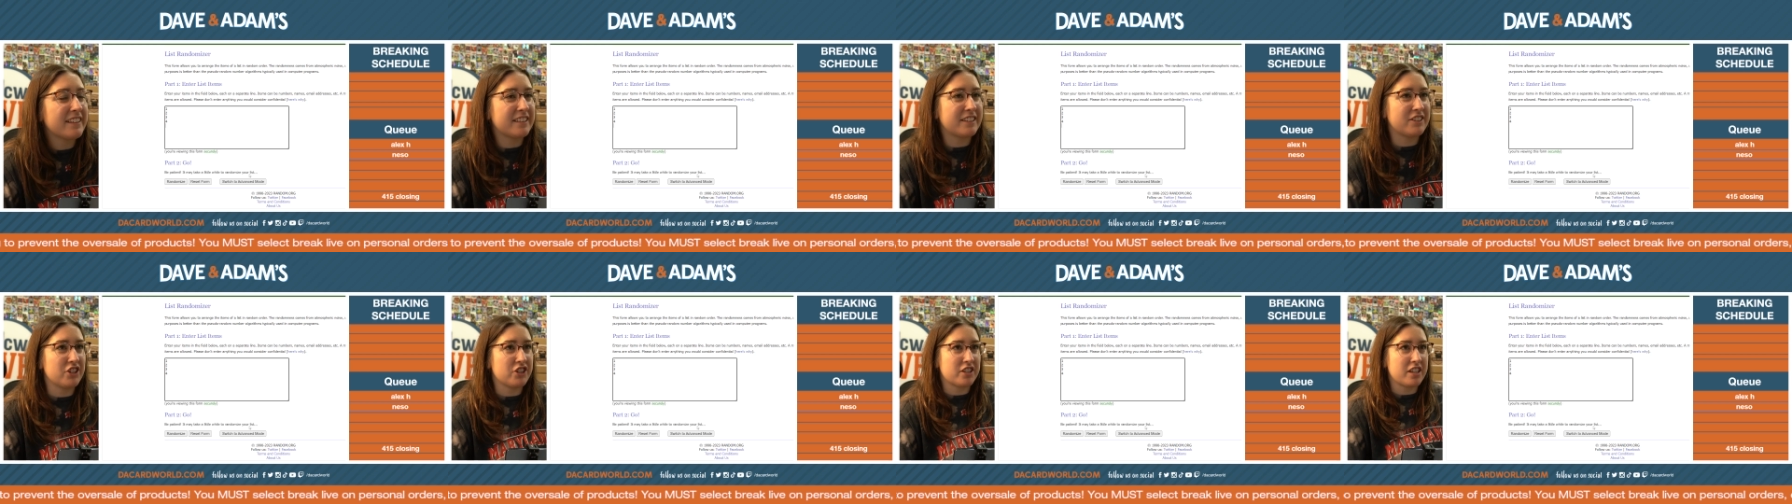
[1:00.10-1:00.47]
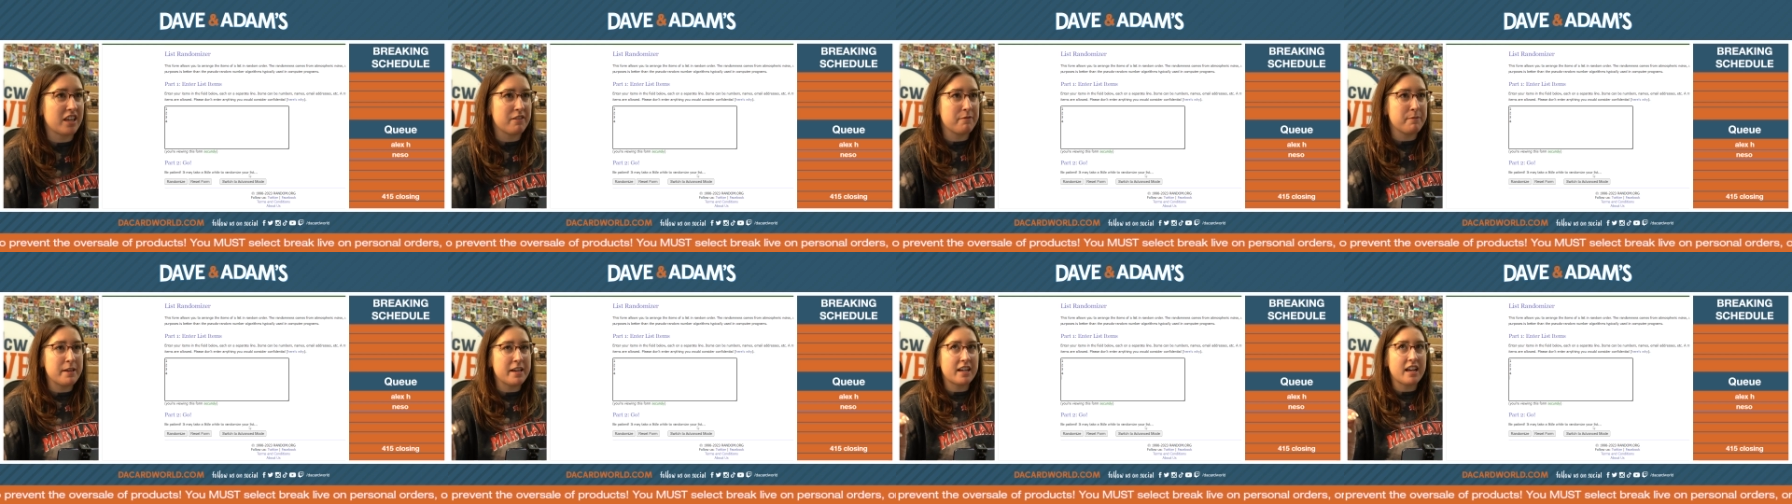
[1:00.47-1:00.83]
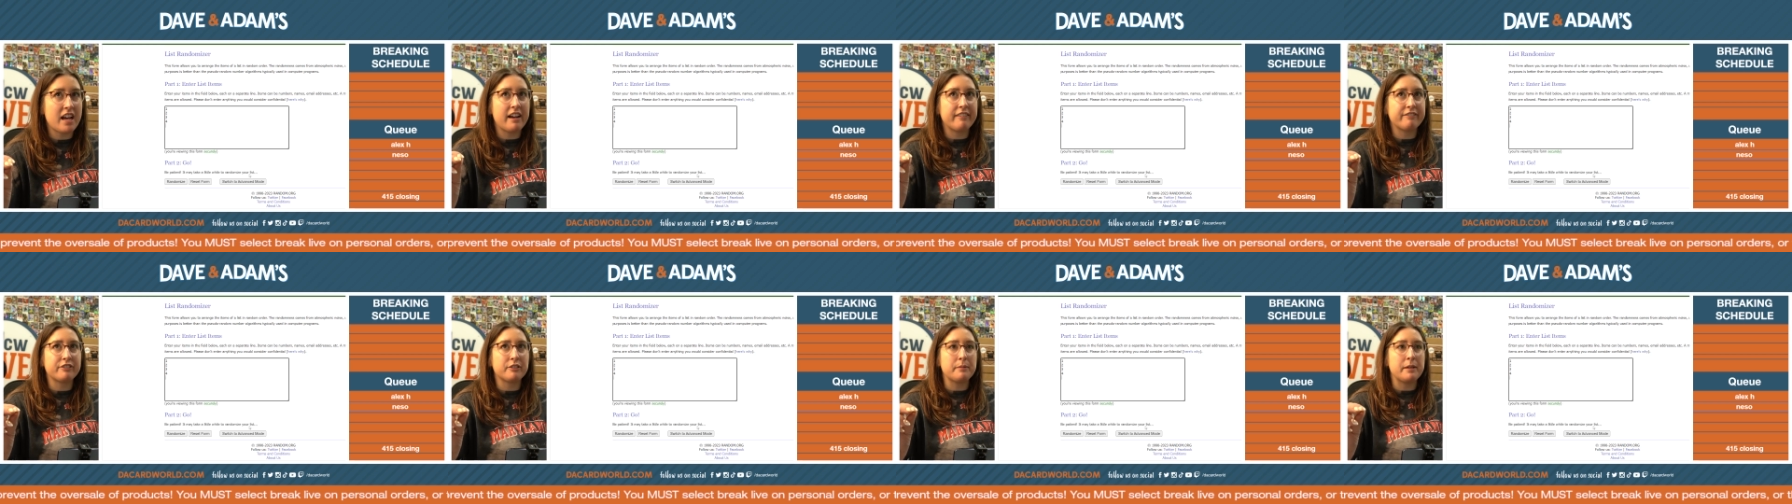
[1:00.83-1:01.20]
Just give me a
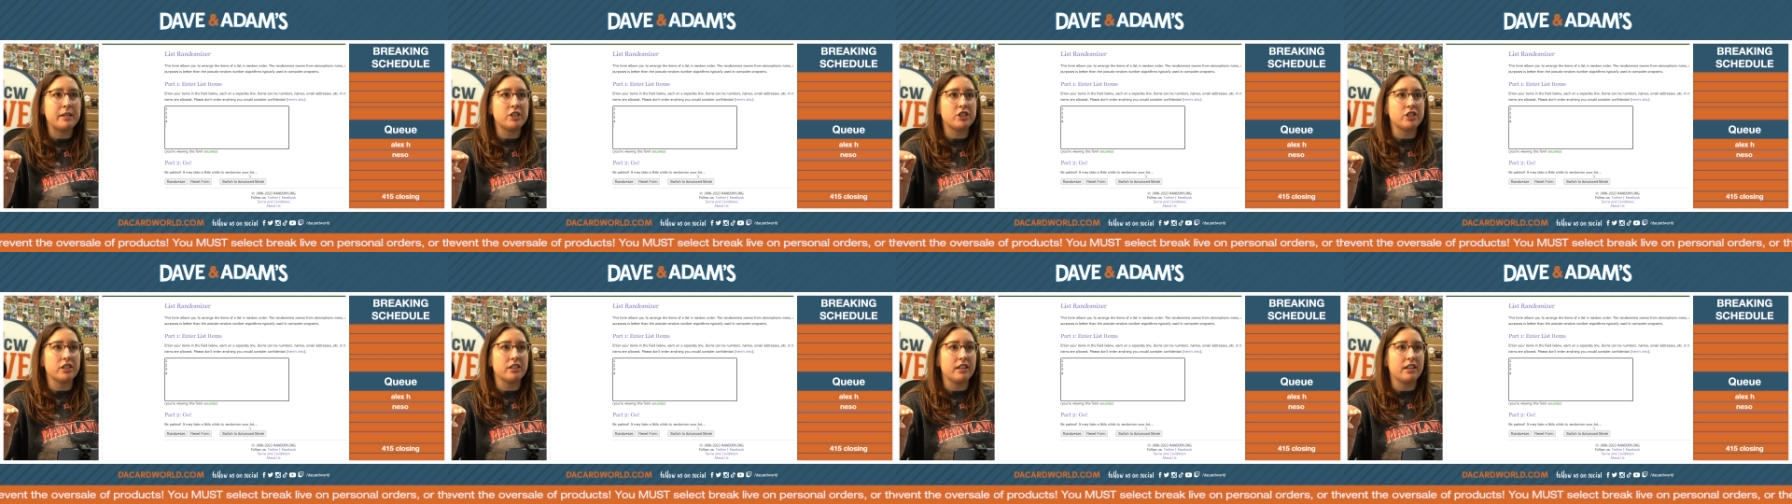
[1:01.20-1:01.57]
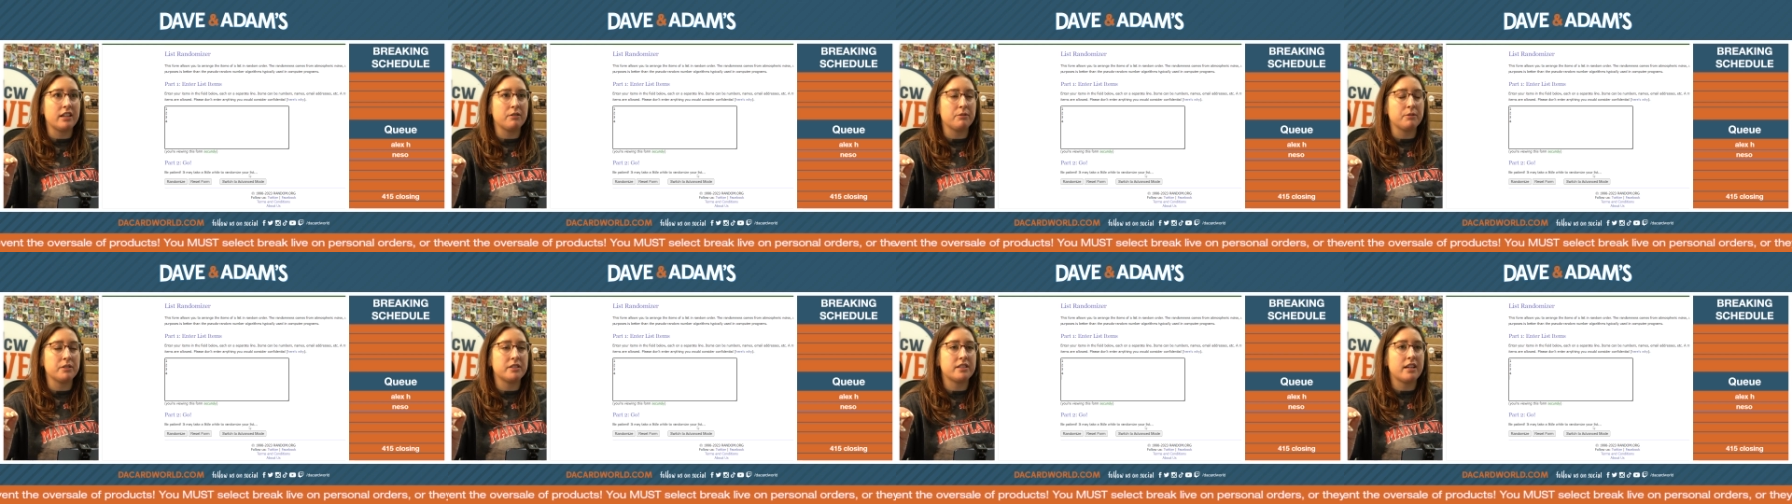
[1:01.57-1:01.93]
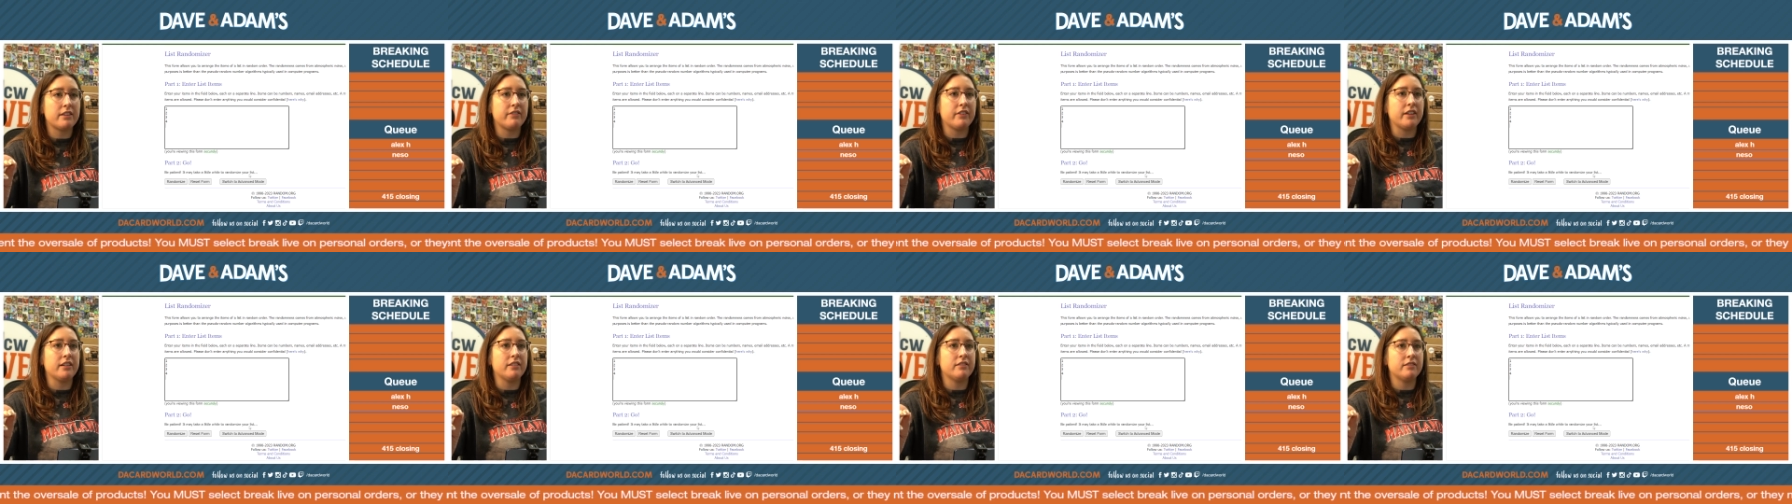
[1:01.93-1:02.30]
confirmation that it was
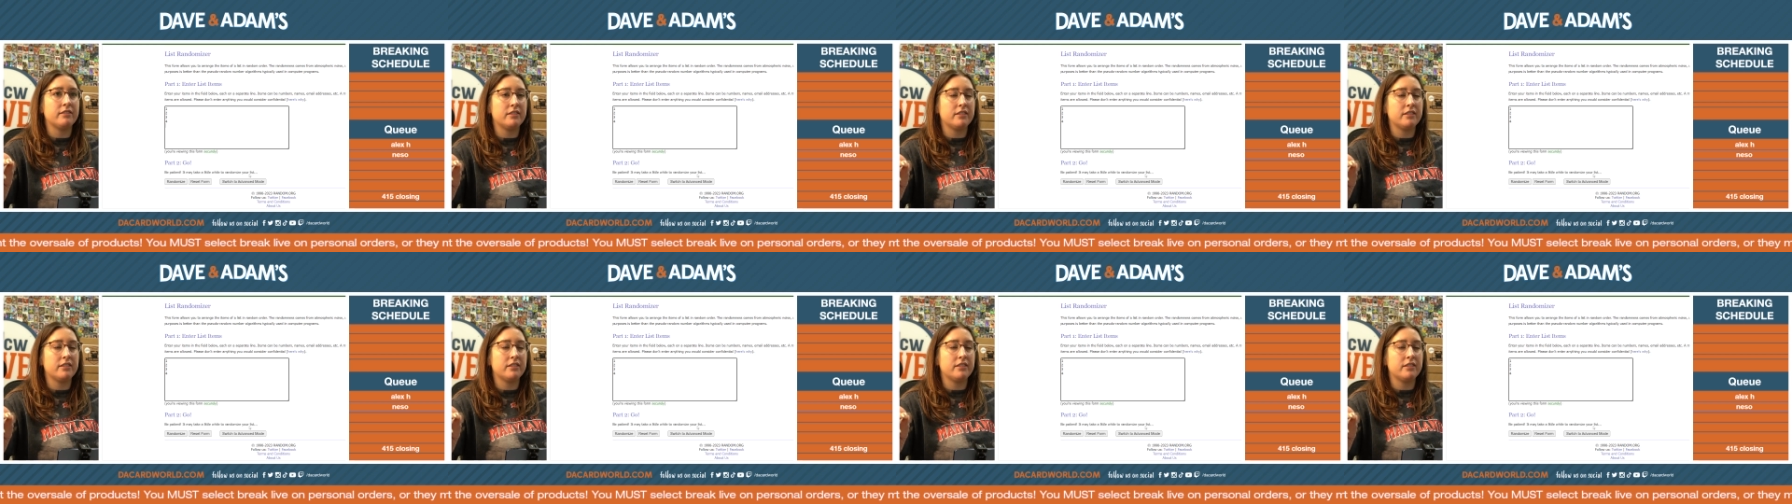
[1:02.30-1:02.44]
seven,